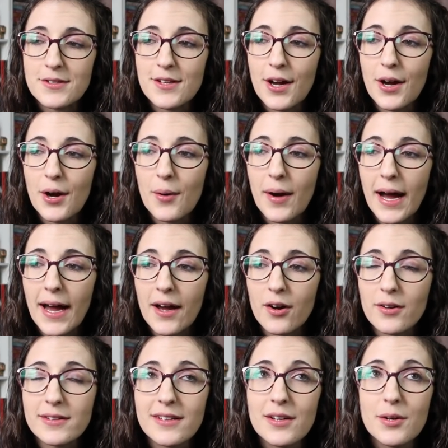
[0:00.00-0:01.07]
So I
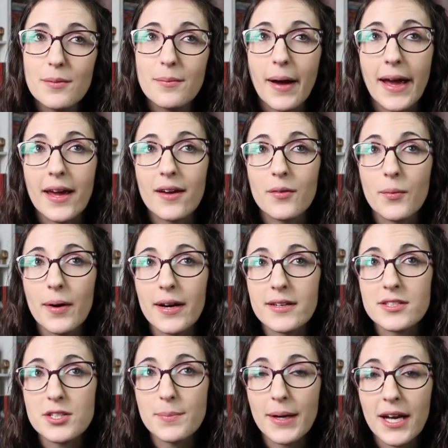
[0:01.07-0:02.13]
also might
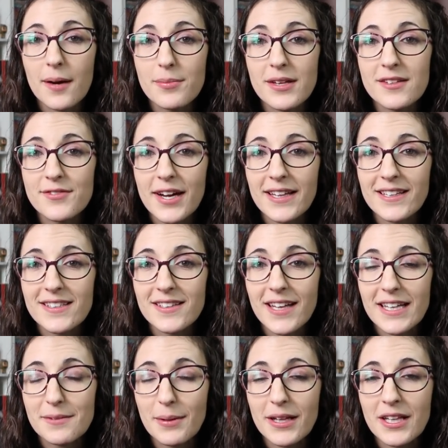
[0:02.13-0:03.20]
want to pick up These Violent
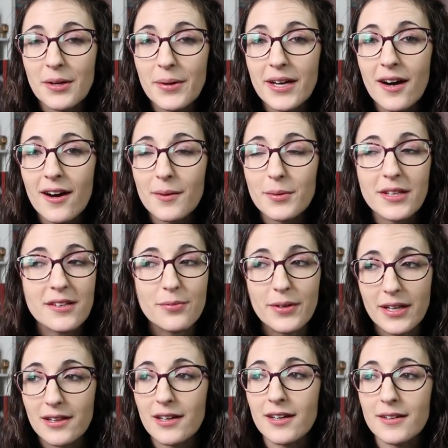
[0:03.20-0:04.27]
Delights by Chloe Gong, but this
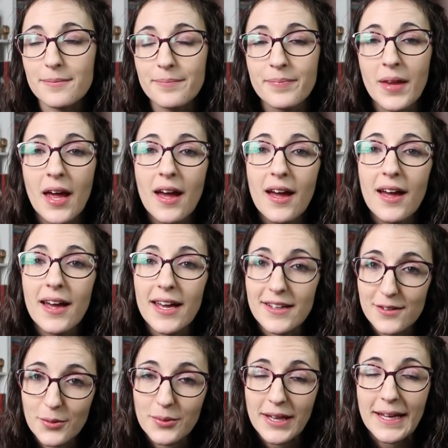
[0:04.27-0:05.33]
readathon
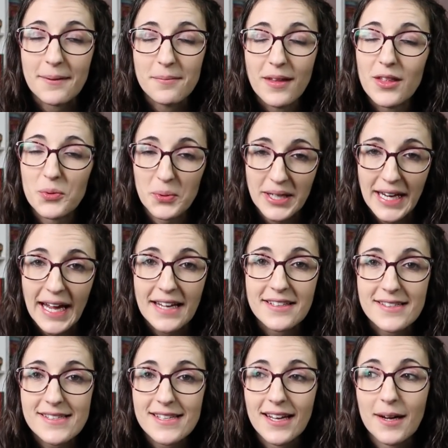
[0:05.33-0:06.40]
is only 3
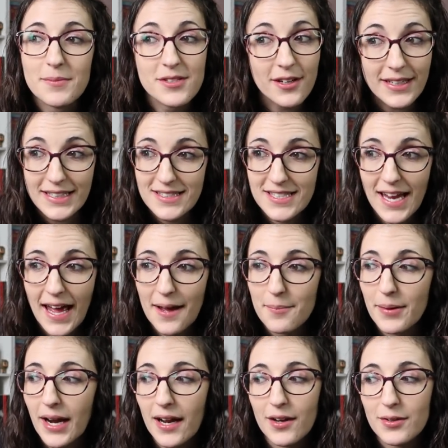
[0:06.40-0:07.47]
days, and I'm starting it today,
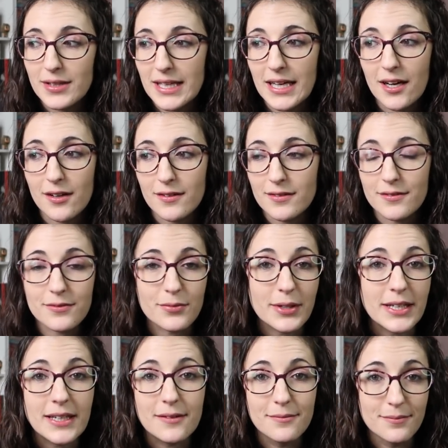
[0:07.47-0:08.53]
but I don't think I'll
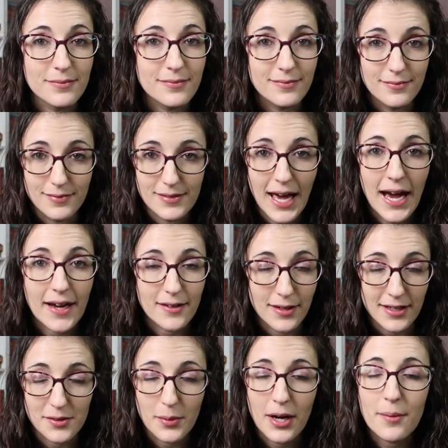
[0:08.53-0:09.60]
read that
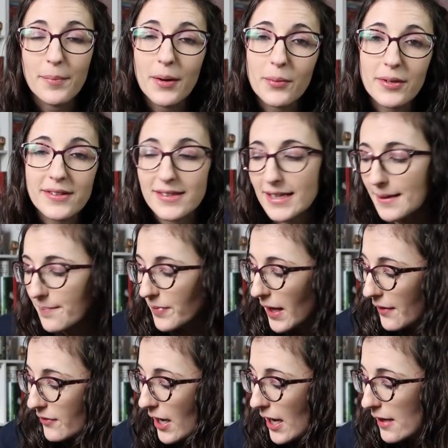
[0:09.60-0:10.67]
as well, but we'll see.
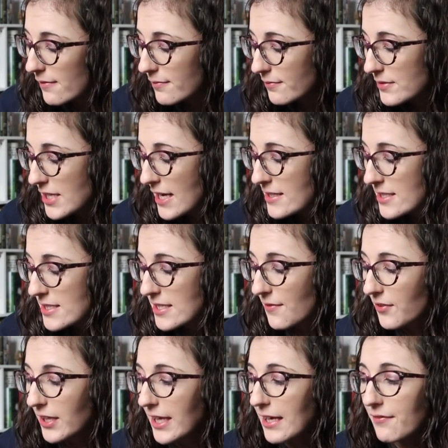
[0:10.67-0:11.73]
I've got
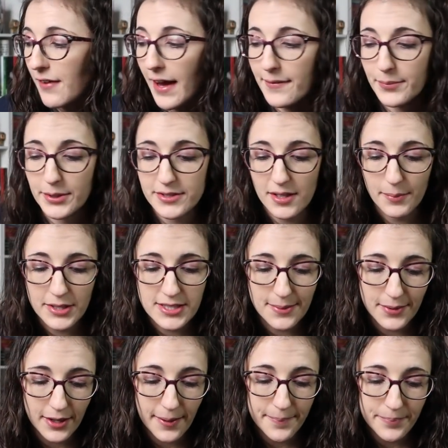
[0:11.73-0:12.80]
tentatively 5 books on my
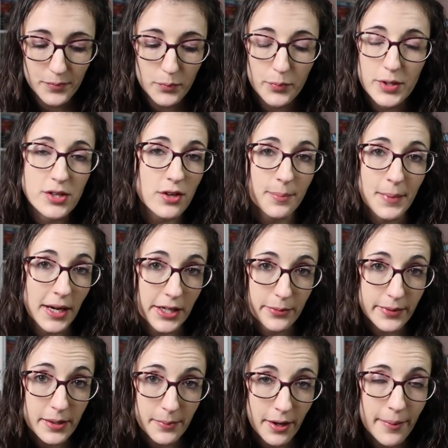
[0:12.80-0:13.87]
TBR. I'm not
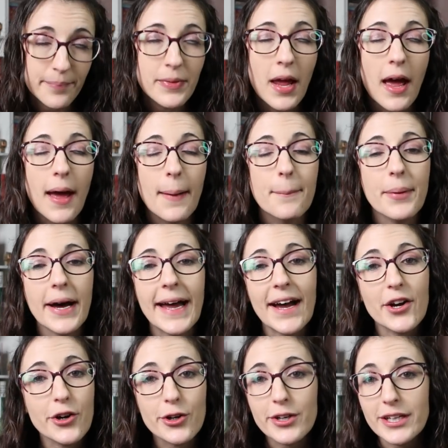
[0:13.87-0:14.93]
gonna read them all,
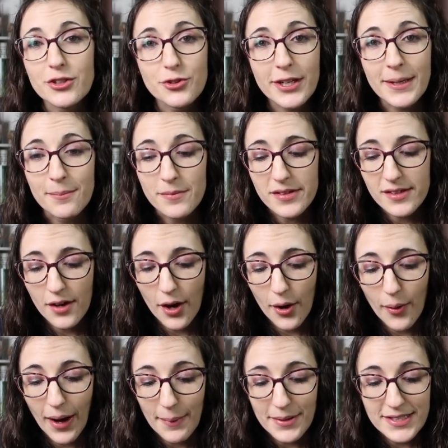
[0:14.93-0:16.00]
but a girl can dream.
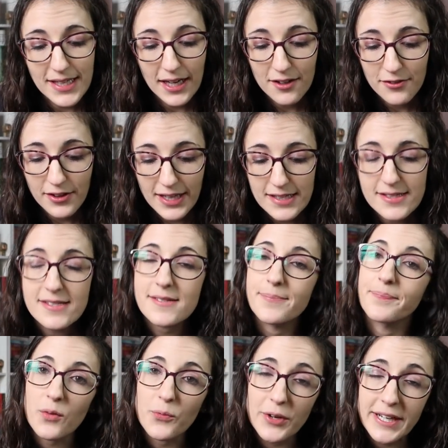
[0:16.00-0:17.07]
So I'm excited for this.
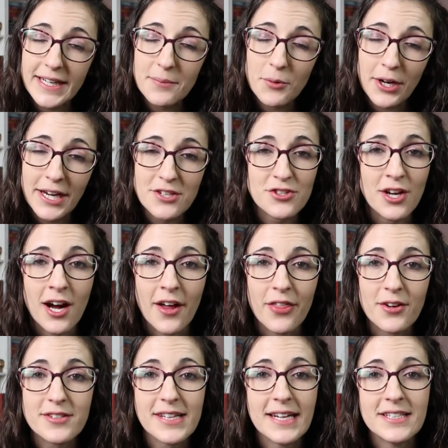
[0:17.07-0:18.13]
Reading more Asian
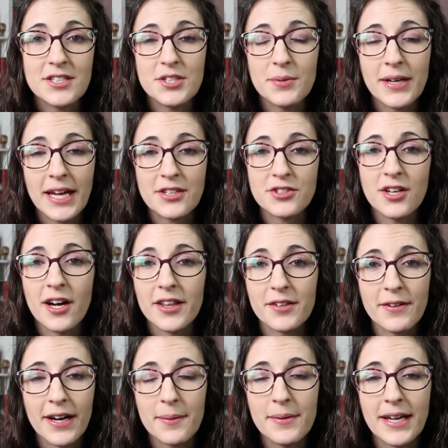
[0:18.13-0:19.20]
authors. I did do an Asian
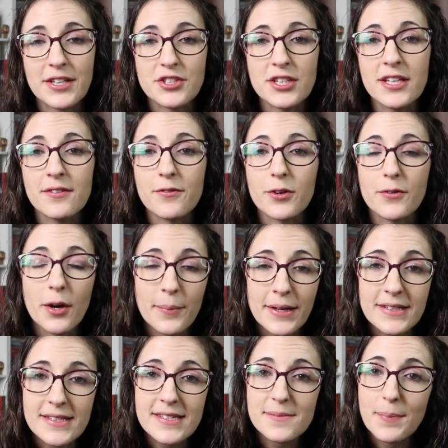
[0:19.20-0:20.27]
author recommendation for
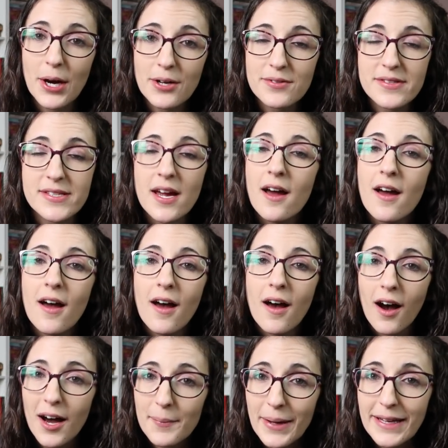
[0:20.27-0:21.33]
romances post
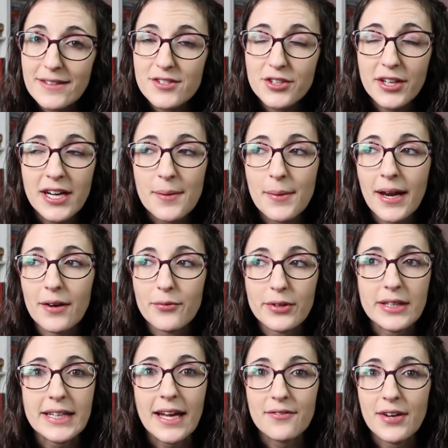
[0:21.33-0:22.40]
on my Instagram, and I
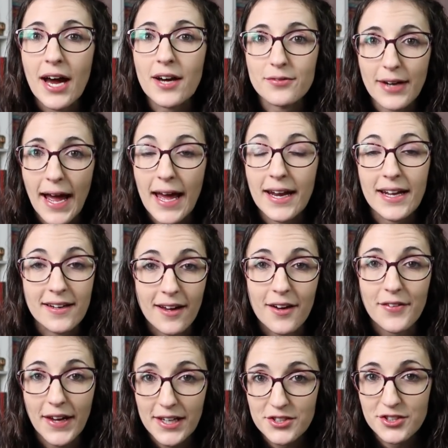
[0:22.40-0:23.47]
really have not read
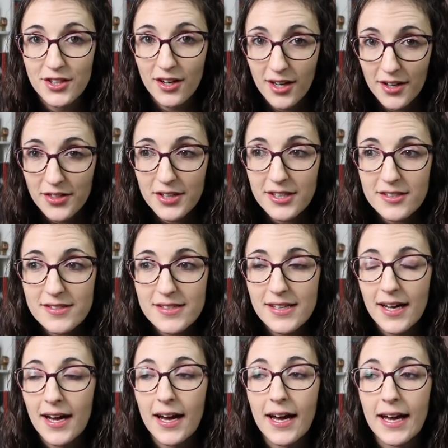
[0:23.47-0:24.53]
enough Asian authors.
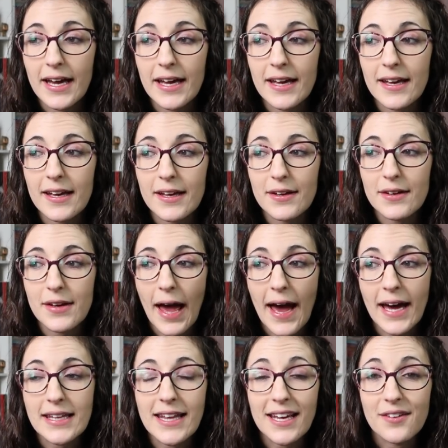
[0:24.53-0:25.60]
I
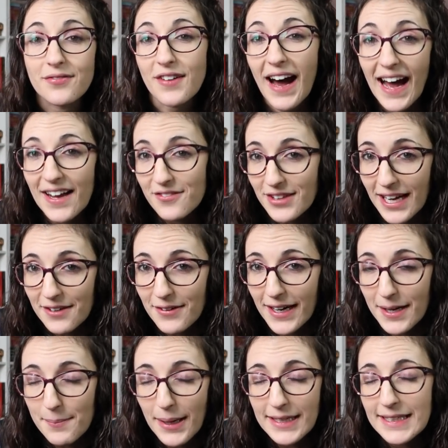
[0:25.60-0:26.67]
had like 5 that I
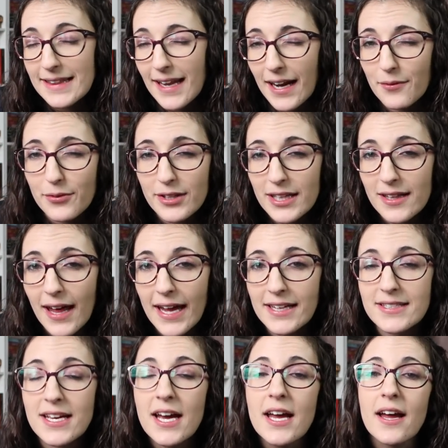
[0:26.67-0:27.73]
recommended that I really
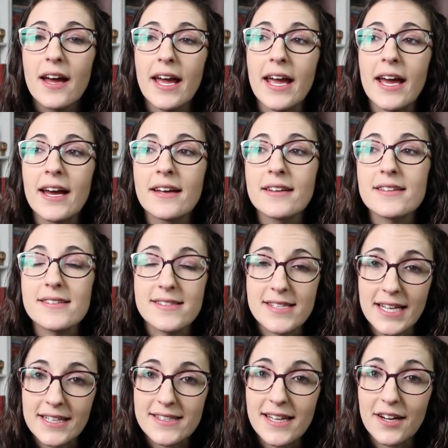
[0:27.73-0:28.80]
liked, and
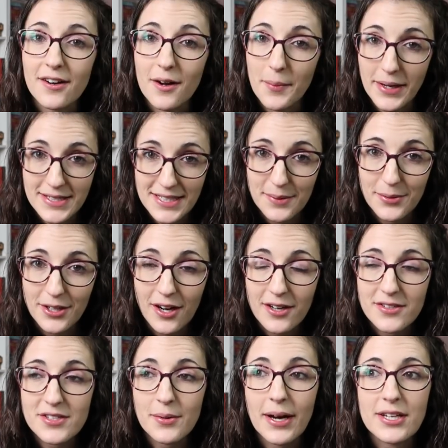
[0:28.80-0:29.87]
6 that are on my
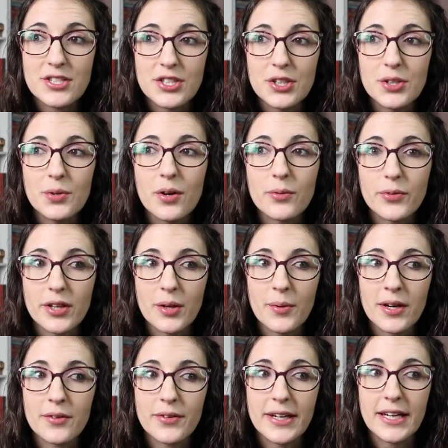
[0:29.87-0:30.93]
TBR. So I do really
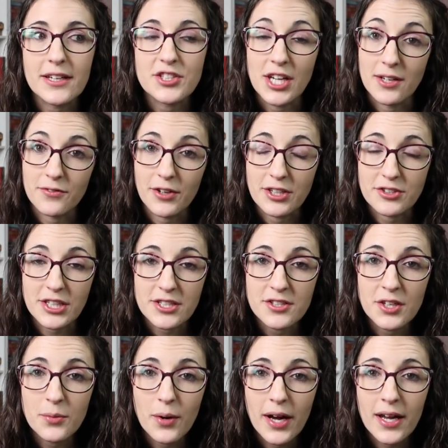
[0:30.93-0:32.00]
want to read Jen Frederick's
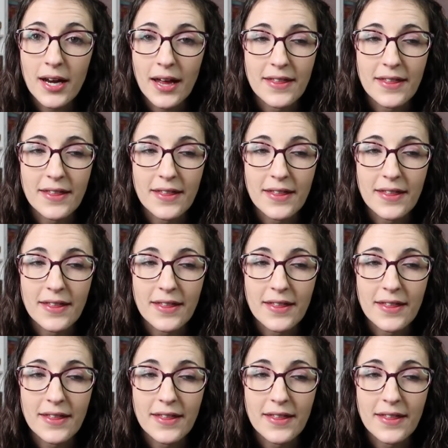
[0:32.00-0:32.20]
new one.